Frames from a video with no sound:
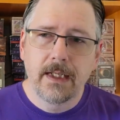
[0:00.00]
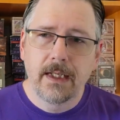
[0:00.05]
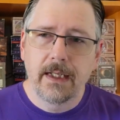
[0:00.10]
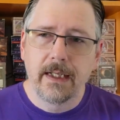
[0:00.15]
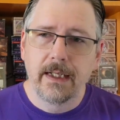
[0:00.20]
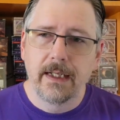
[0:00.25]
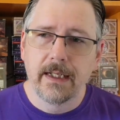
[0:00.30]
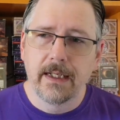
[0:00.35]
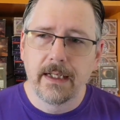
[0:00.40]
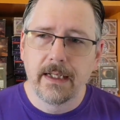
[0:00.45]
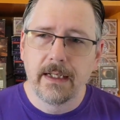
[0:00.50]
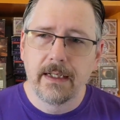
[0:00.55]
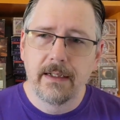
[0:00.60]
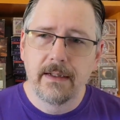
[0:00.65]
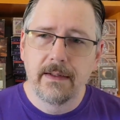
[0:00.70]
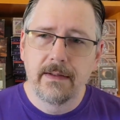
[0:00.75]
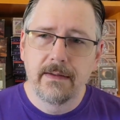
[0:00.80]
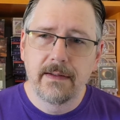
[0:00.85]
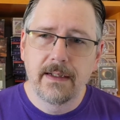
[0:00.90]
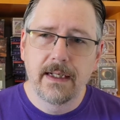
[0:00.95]
and
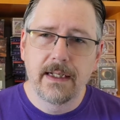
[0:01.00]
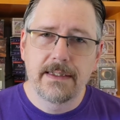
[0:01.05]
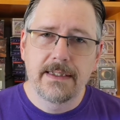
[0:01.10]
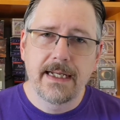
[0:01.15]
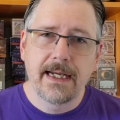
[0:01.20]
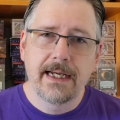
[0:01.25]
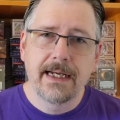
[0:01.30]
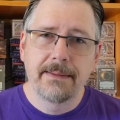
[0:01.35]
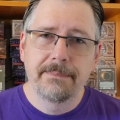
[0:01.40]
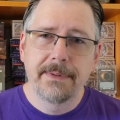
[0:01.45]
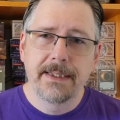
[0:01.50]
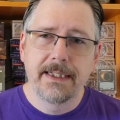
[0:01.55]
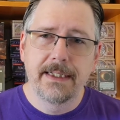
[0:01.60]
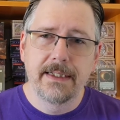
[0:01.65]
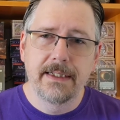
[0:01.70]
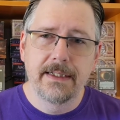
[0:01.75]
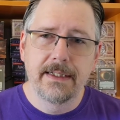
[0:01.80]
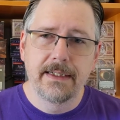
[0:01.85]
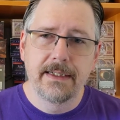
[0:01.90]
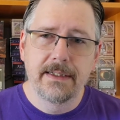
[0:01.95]
on top
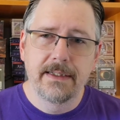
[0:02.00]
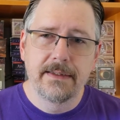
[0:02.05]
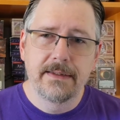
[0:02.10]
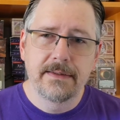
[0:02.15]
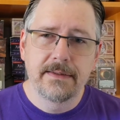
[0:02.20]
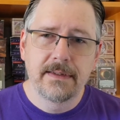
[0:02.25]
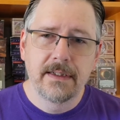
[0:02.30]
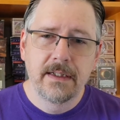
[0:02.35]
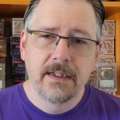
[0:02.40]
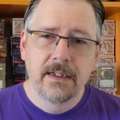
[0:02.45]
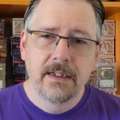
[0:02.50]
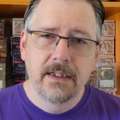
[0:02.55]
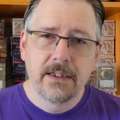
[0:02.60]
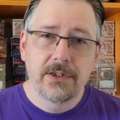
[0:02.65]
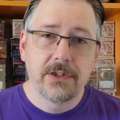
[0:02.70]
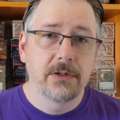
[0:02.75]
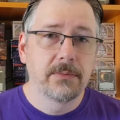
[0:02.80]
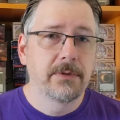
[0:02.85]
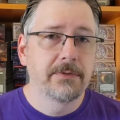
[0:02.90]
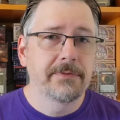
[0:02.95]
is
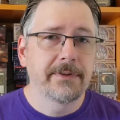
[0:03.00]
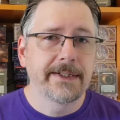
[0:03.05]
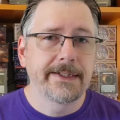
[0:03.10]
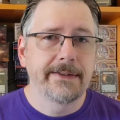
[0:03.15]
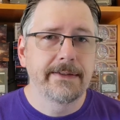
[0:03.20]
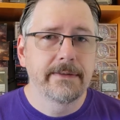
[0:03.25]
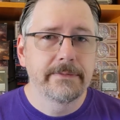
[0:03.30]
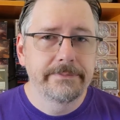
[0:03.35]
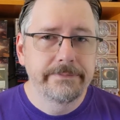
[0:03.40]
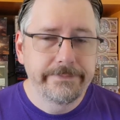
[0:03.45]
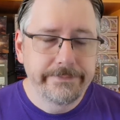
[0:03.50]
Tome of Findel.